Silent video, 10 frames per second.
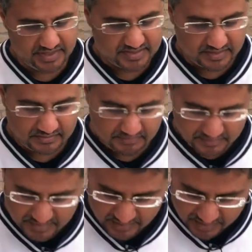
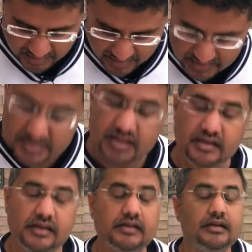
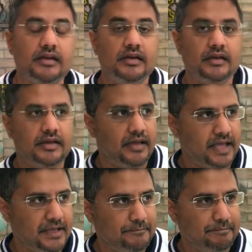inside.
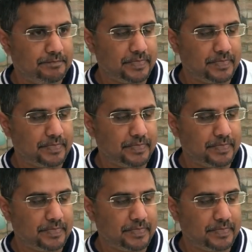But